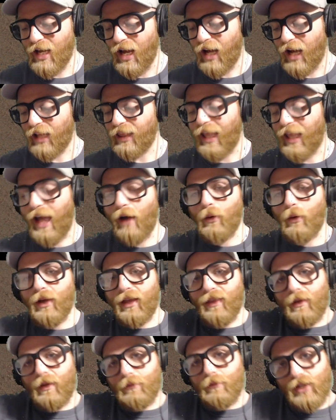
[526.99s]

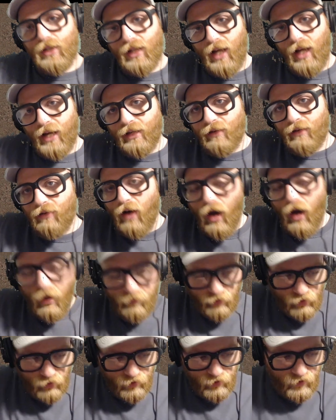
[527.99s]
allowing them to kind of
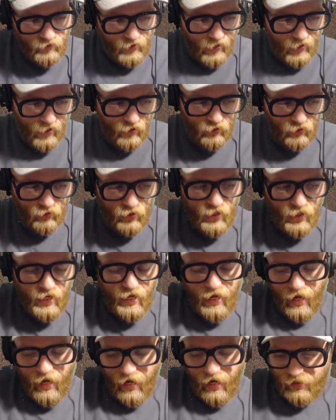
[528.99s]
hover in the air
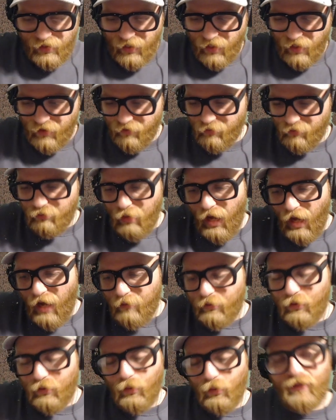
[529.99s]
and kind of
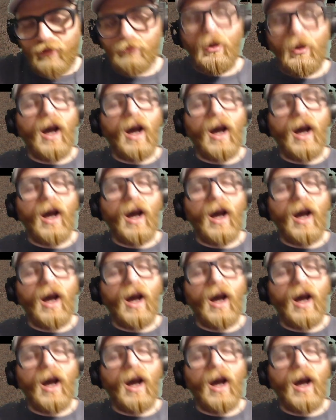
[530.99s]
bob and weave.